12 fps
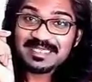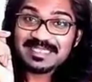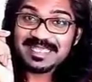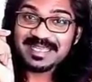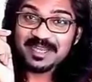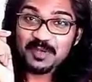
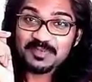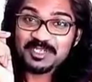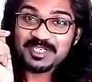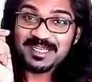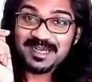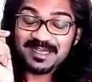The second
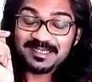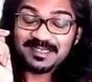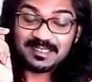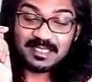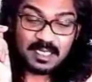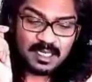option
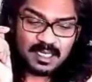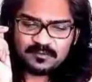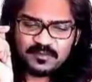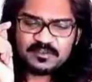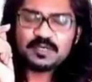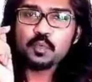garnered
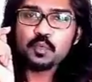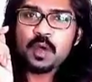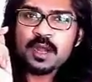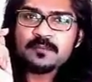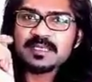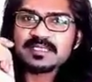
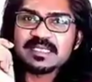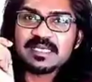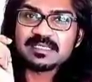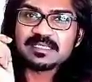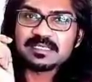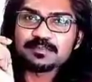
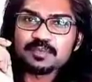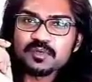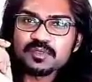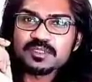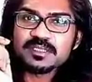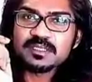51%
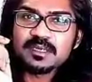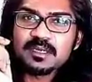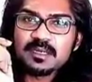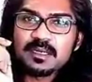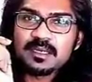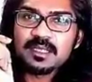support.
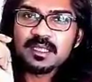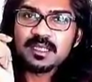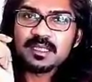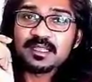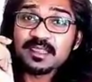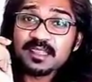
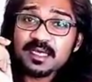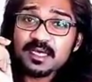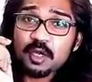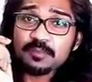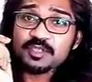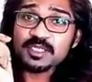The
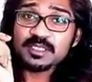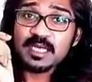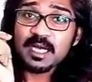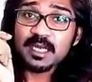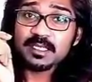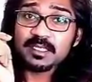third
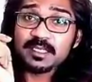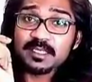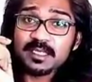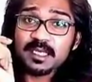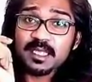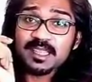option
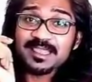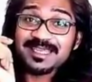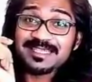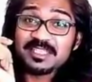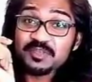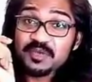garnered
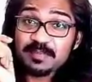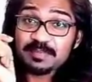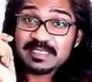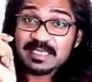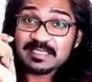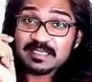
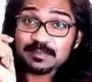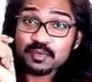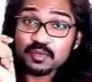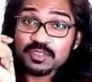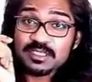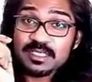33%
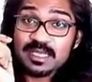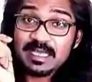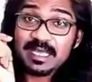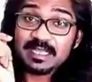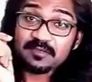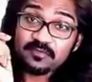support,
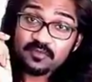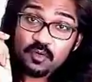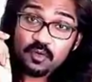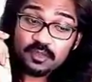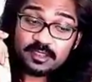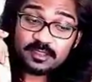and the
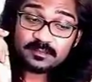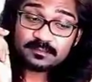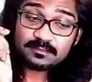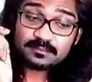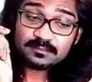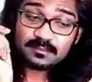fourth,
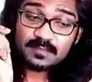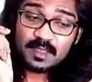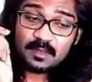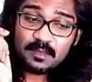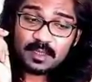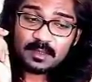
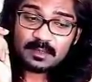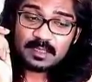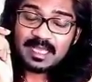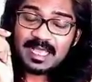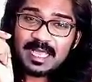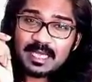
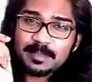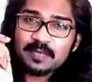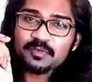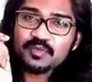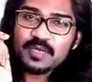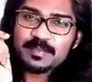well, had
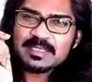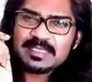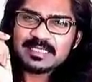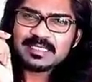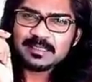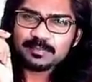about
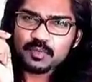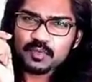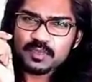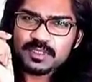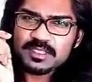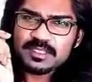3%
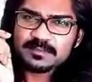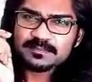support.